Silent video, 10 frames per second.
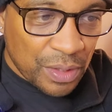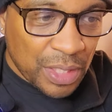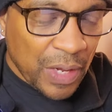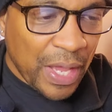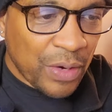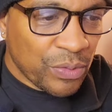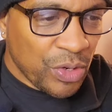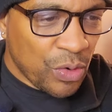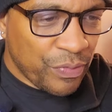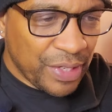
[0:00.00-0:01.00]
Now, I don't
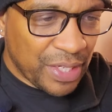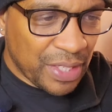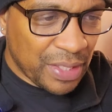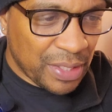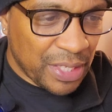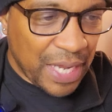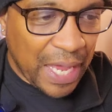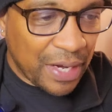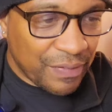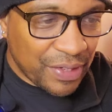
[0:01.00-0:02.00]
know if he can get
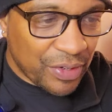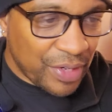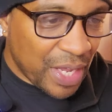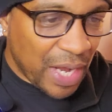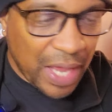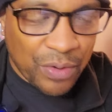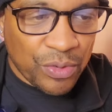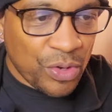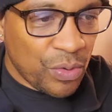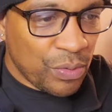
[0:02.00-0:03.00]
out of it or not. I
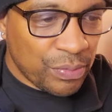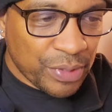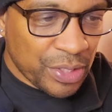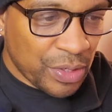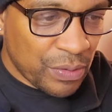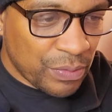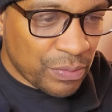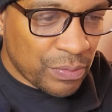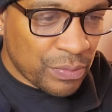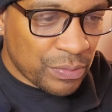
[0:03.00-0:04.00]
don't know, you know,
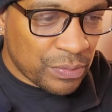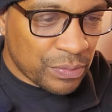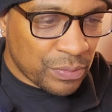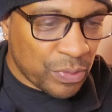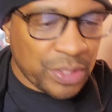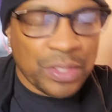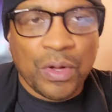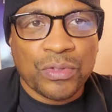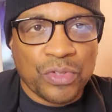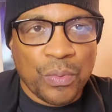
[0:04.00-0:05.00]
what
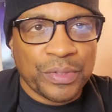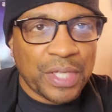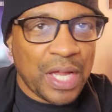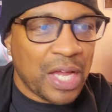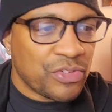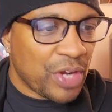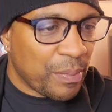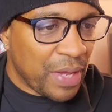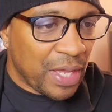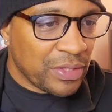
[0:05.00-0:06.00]
goes on with the
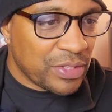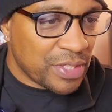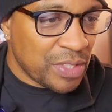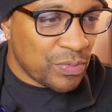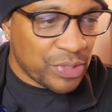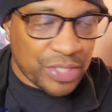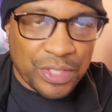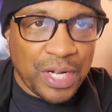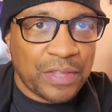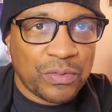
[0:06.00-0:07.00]
contract behind the scenes. We're just
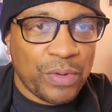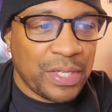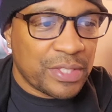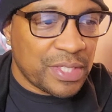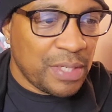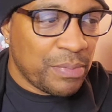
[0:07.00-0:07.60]
going to have to wait and see.